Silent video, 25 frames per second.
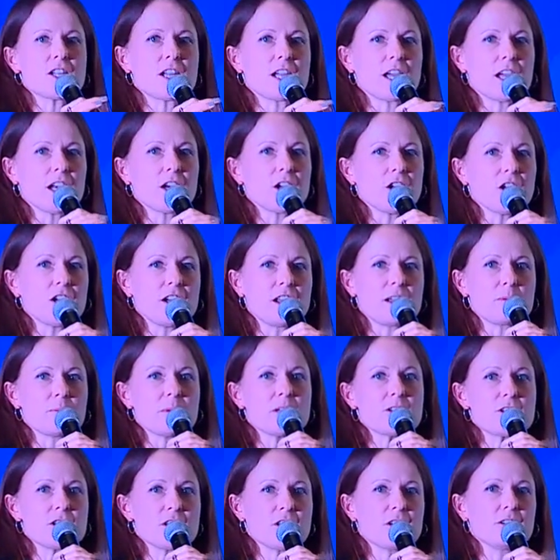and learning
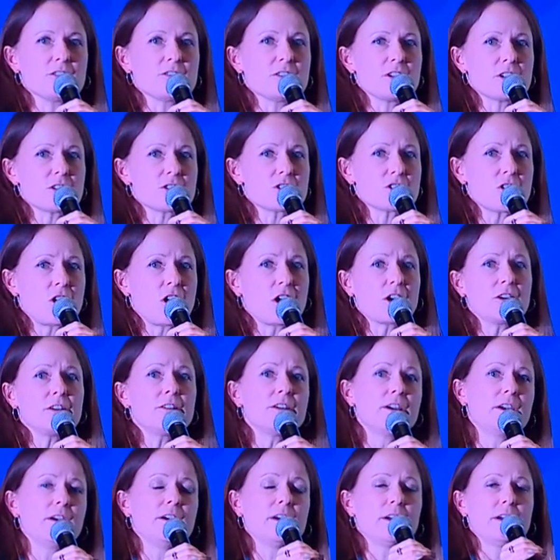materials are.
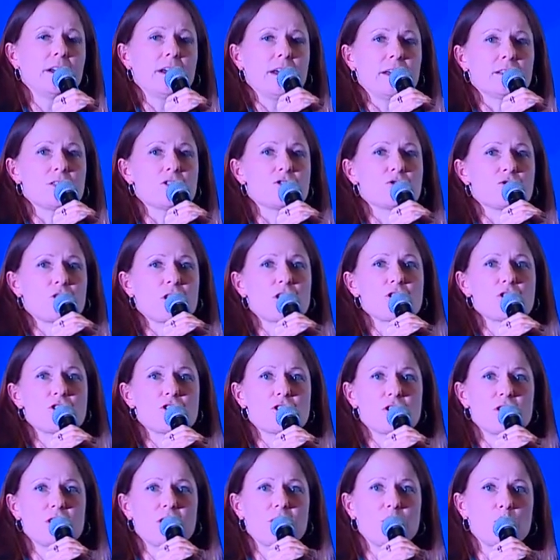It's
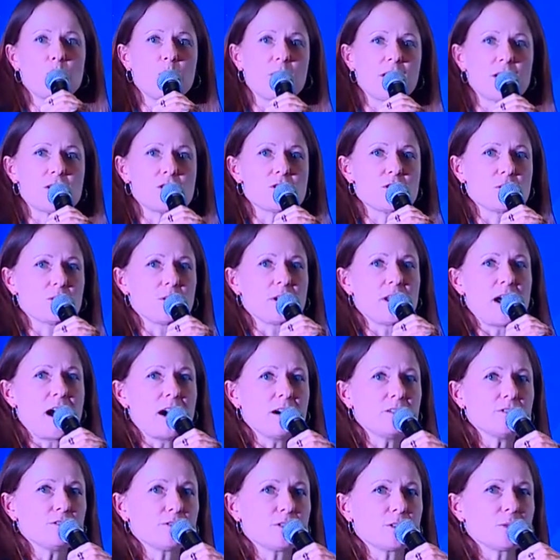structured in a way to
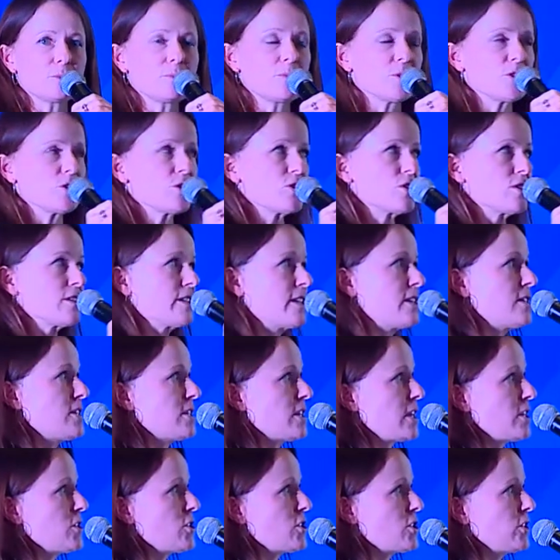allow for
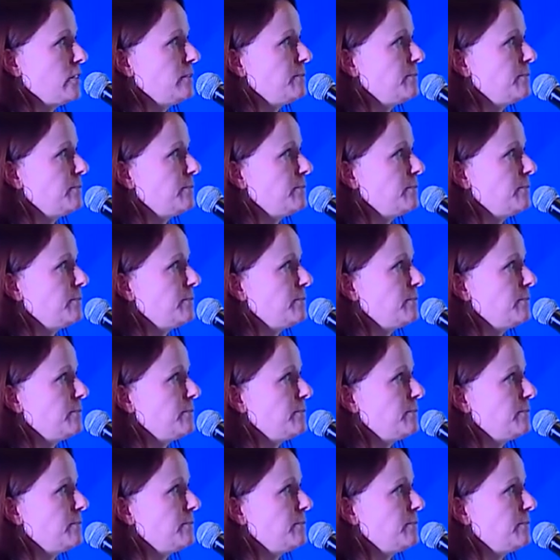personalization.